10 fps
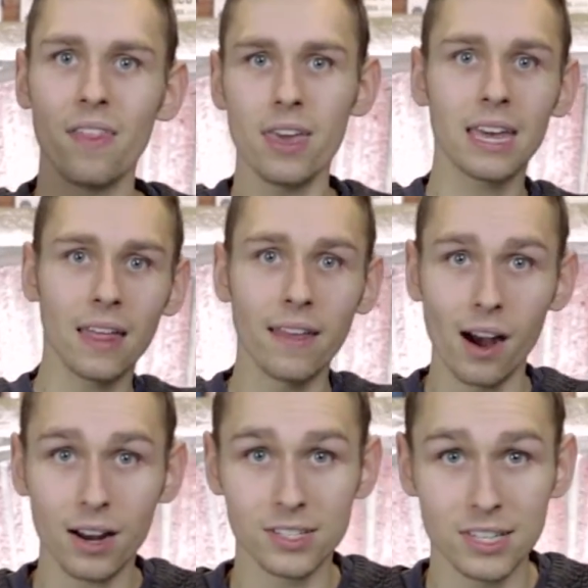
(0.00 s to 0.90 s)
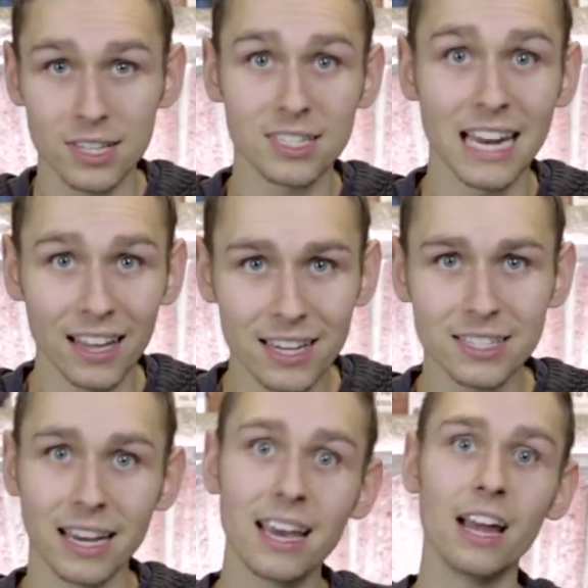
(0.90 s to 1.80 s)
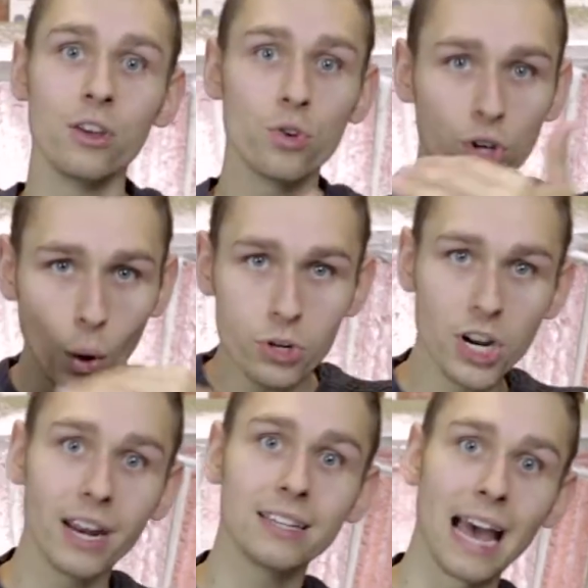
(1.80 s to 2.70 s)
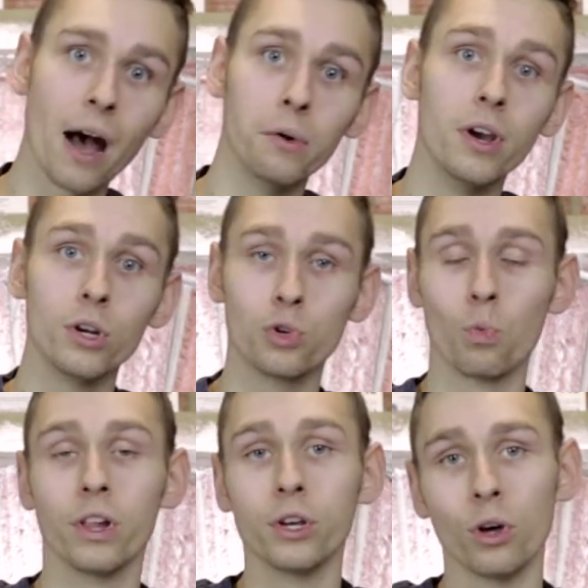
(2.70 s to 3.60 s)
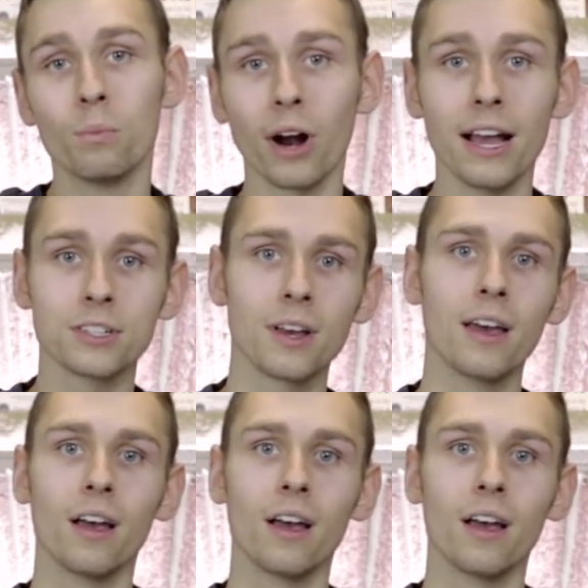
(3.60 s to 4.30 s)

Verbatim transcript: And you get in there because it's a stale listing and you negotiate it down to a really good price.